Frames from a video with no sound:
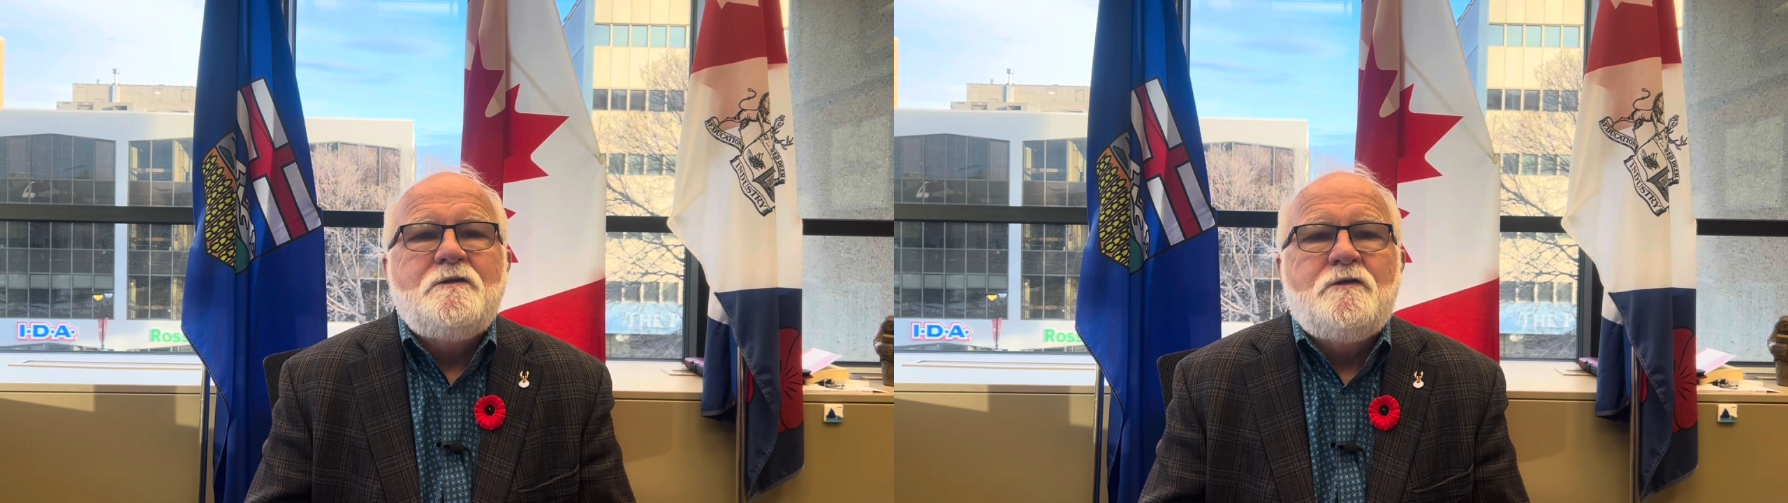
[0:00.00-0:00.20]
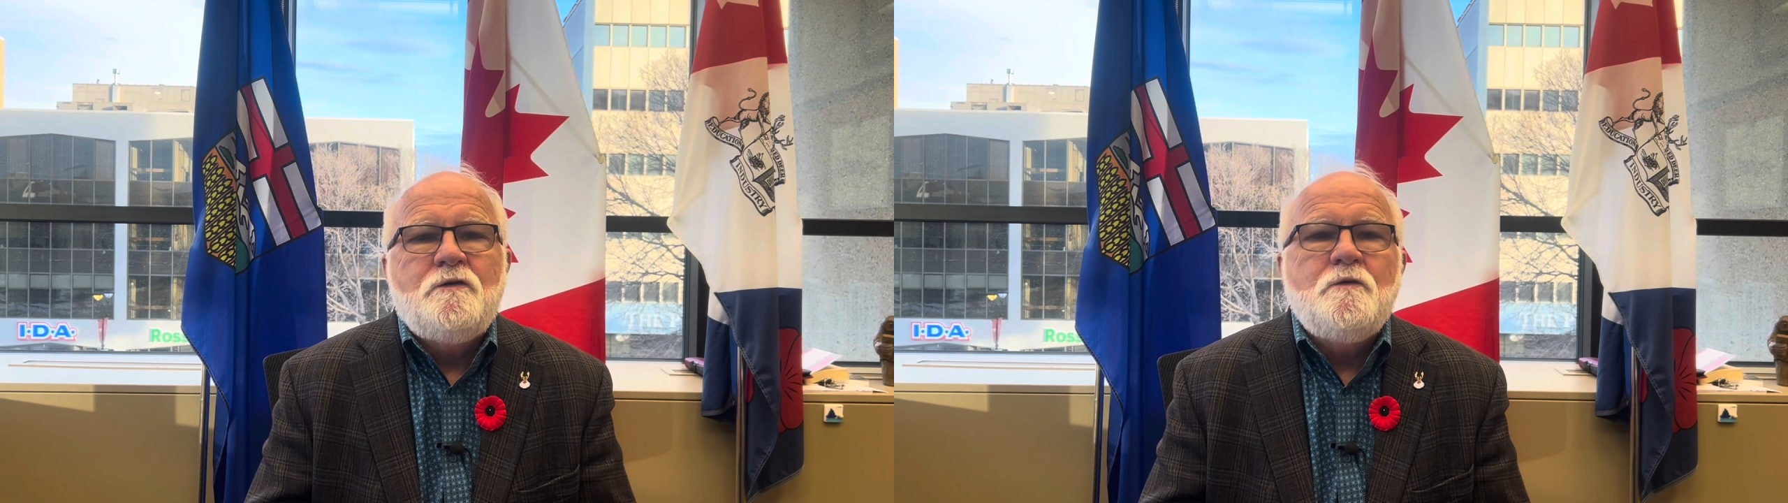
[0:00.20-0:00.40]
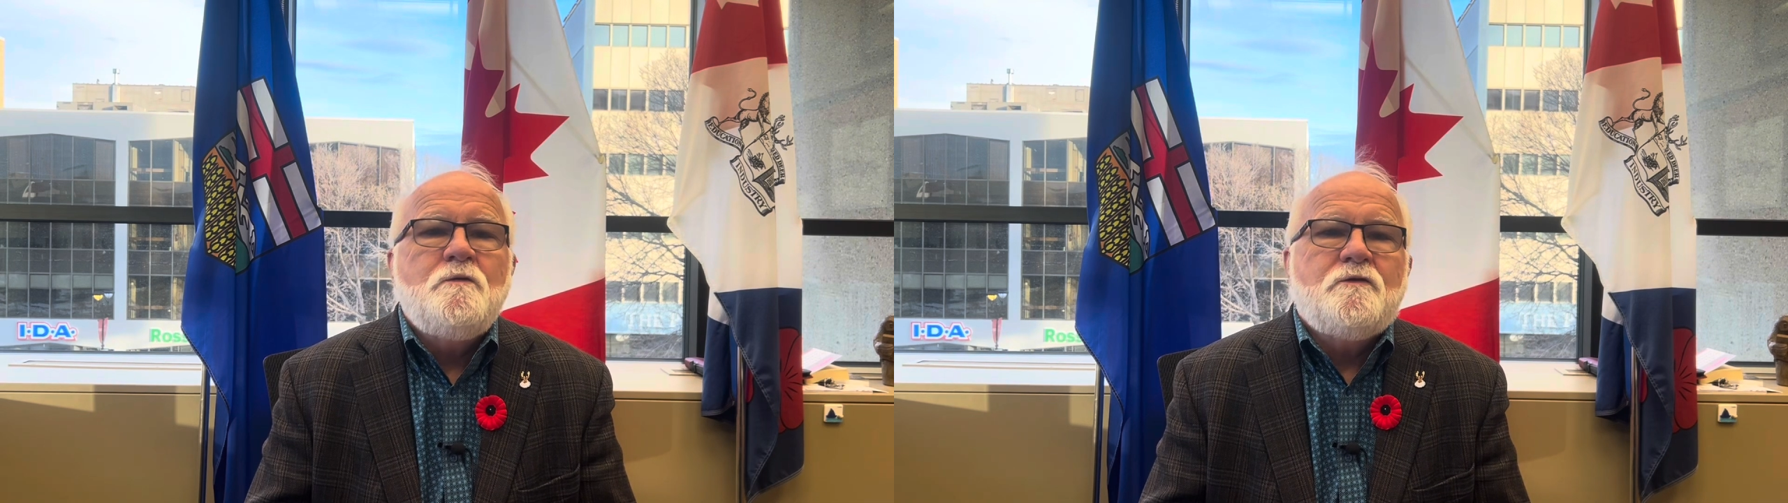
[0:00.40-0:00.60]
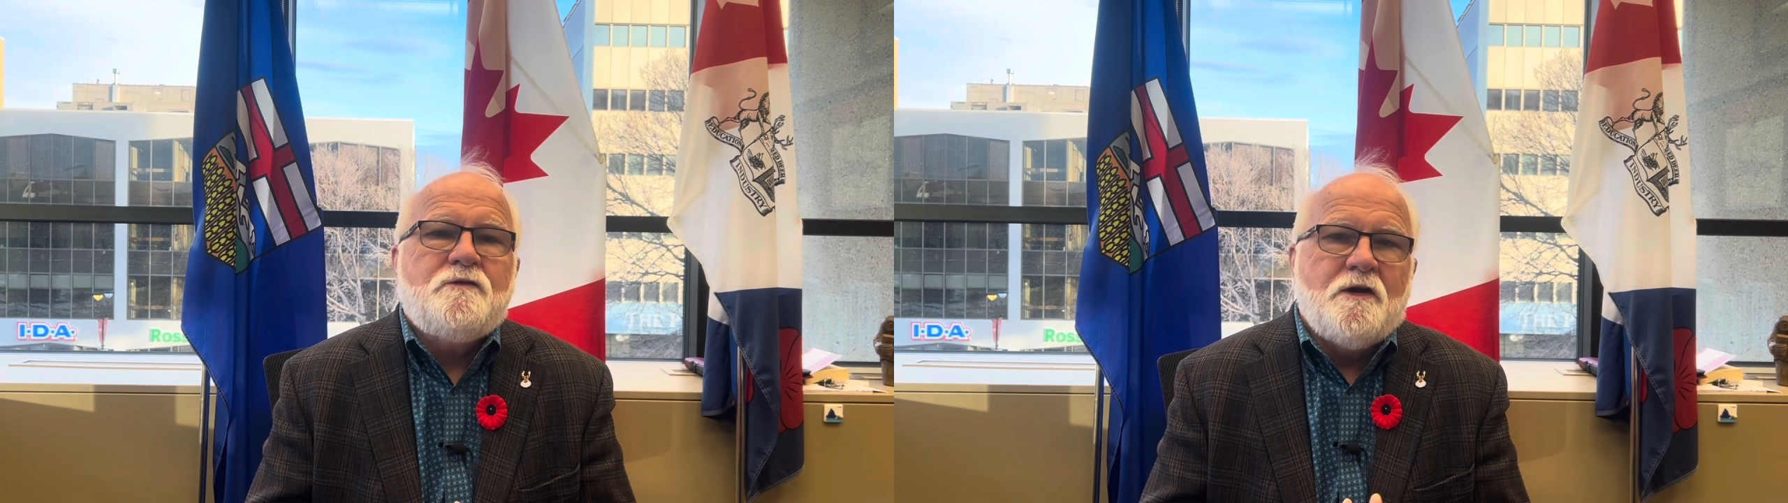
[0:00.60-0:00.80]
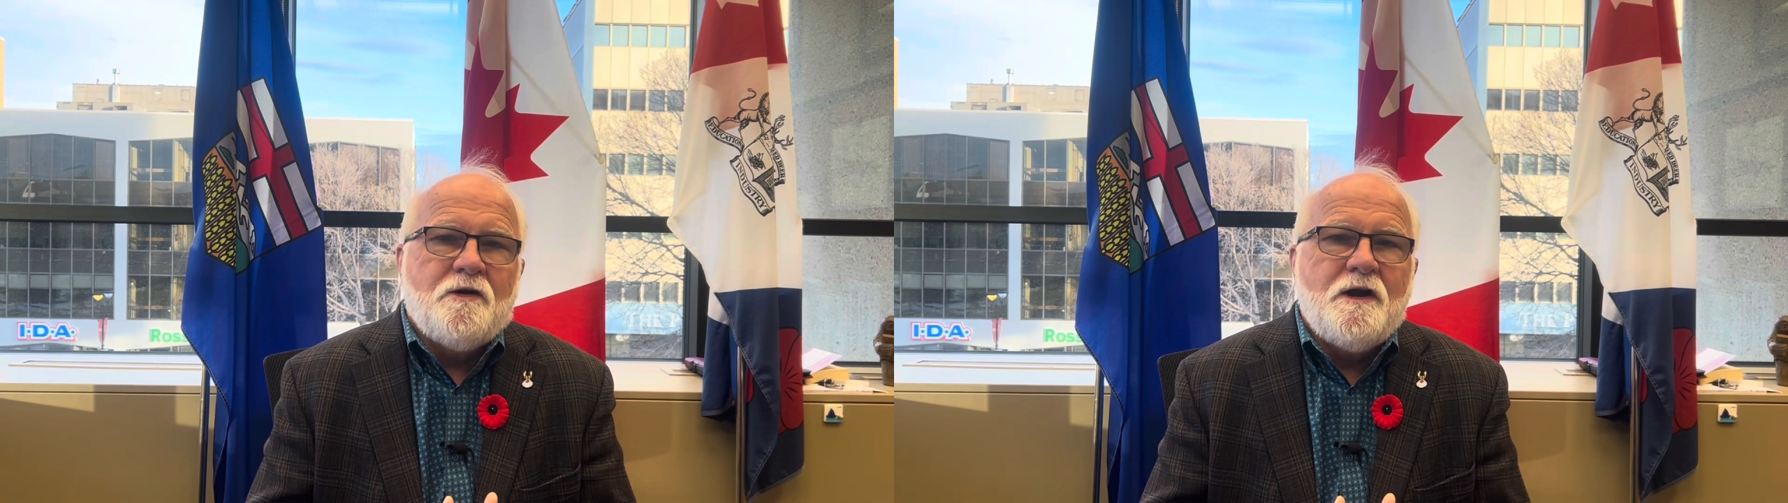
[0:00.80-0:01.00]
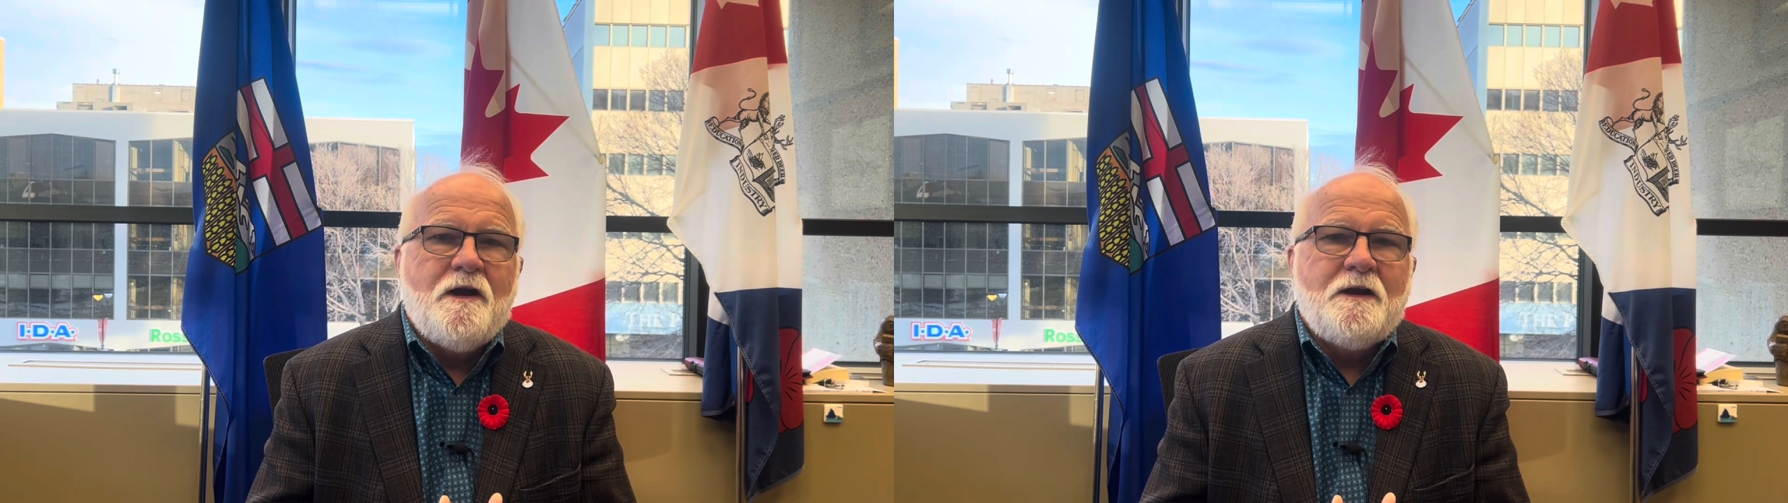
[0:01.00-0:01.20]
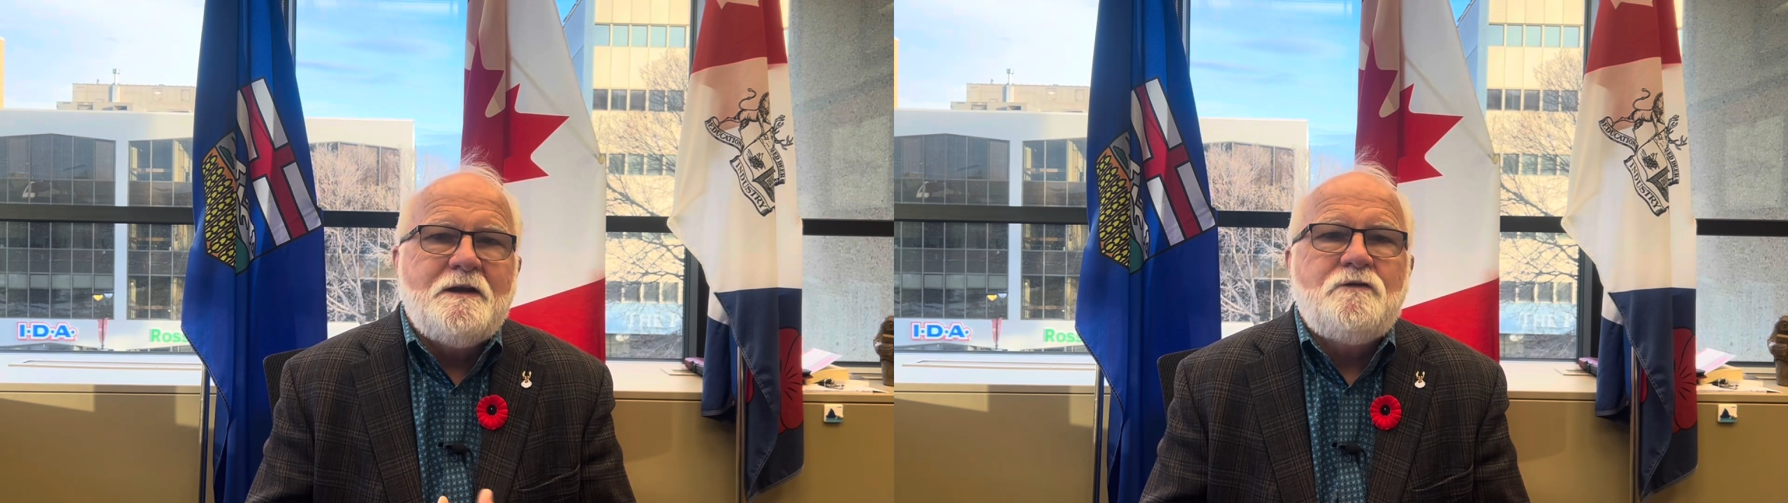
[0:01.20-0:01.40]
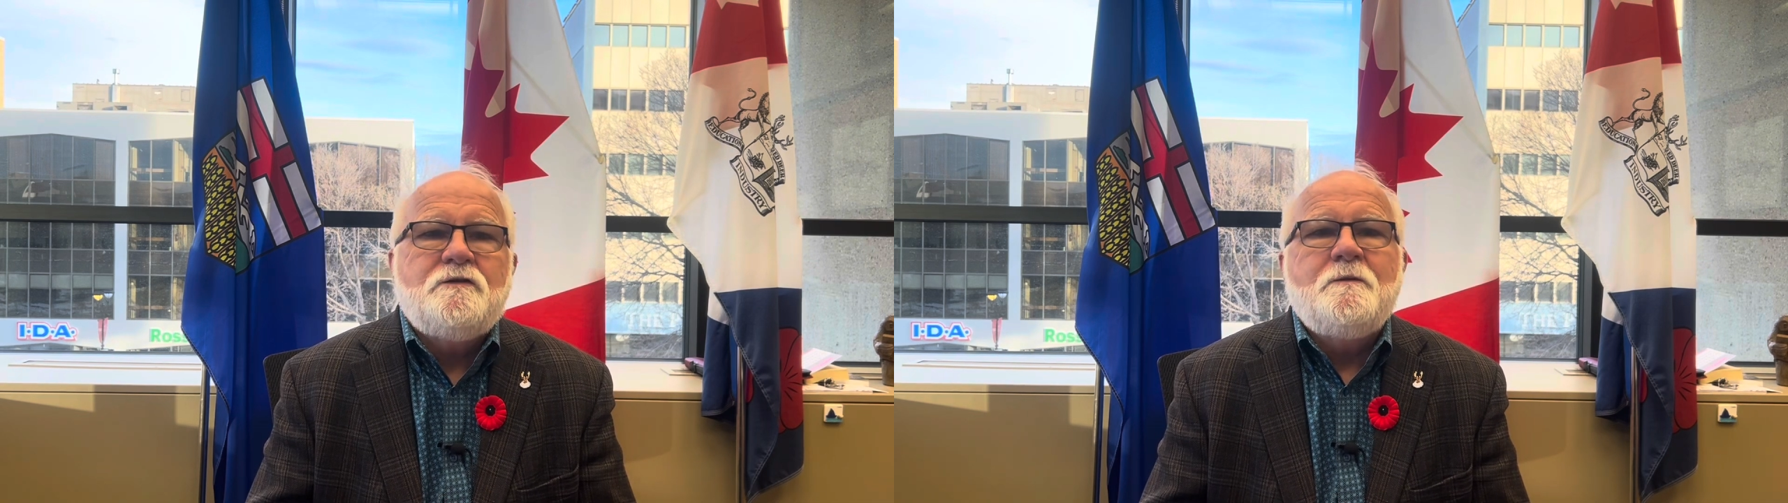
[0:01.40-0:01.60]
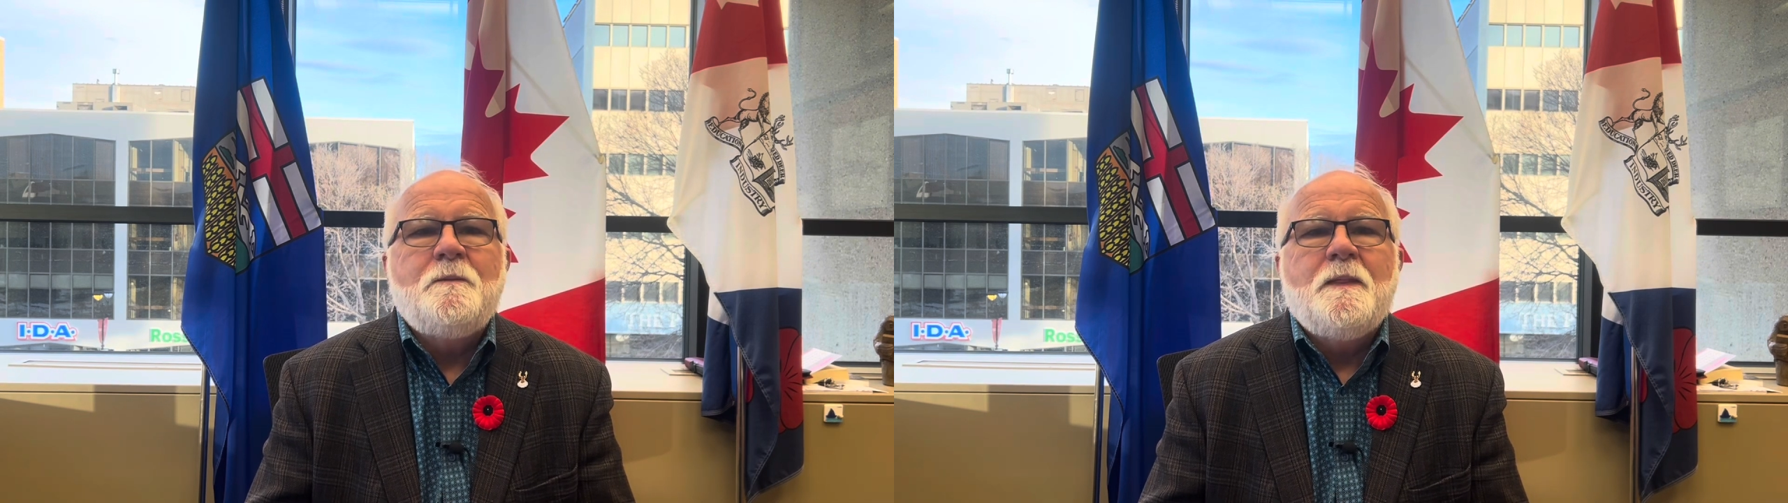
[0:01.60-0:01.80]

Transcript: to share knowledge,